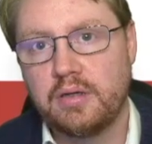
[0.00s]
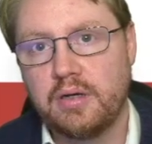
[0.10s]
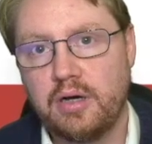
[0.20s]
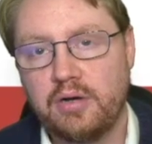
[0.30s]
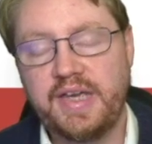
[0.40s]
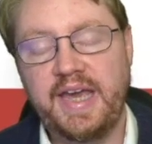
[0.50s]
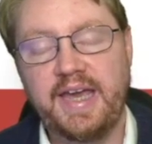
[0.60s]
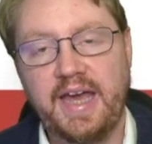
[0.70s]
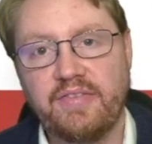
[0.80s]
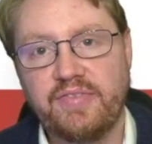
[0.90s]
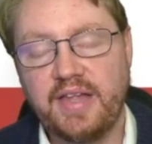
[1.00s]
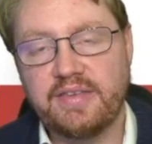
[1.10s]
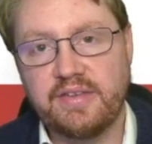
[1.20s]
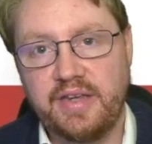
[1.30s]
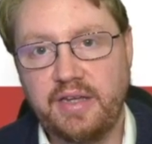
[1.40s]
Okay, and
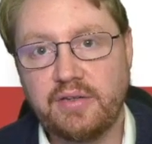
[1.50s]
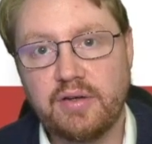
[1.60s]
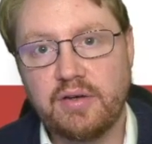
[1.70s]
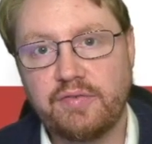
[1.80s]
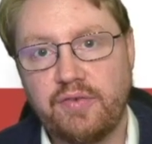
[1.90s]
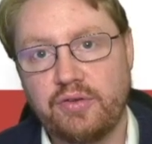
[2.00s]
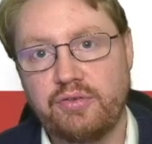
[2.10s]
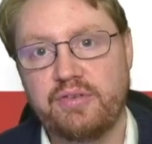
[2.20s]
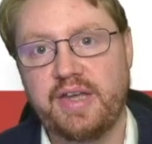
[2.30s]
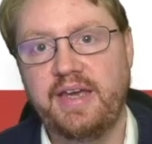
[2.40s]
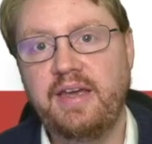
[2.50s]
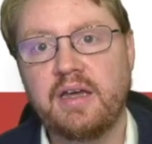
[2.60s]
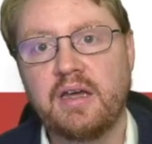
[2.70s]
that's it for today.